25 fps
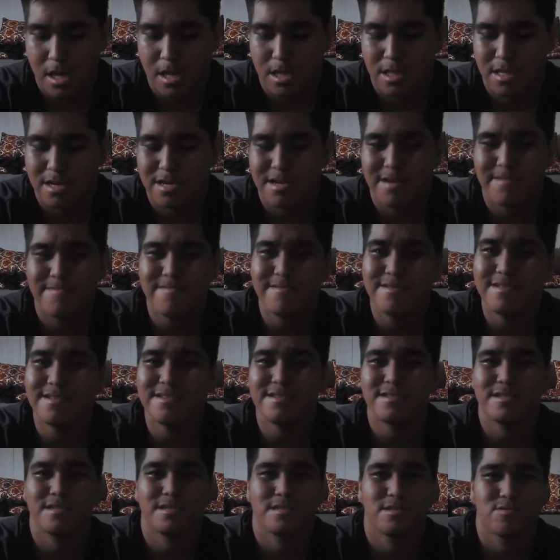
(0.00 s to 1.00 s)
Like, I'm
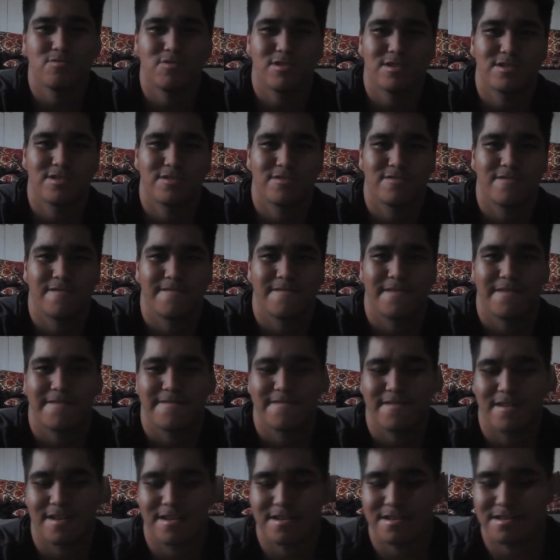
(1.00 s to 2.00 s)
getting distracted of
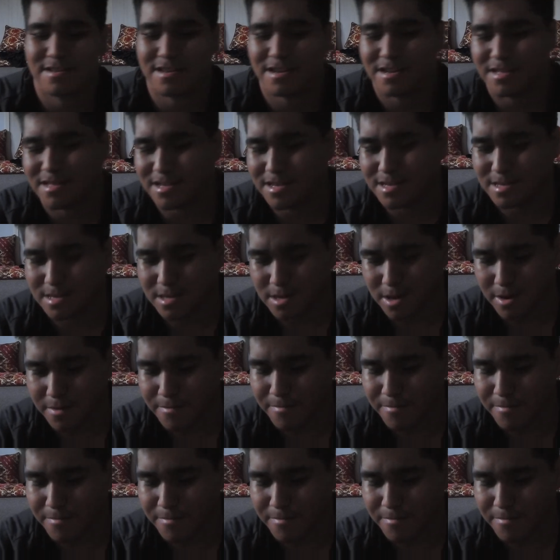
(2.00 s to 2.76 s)
Afghanistan. Let's go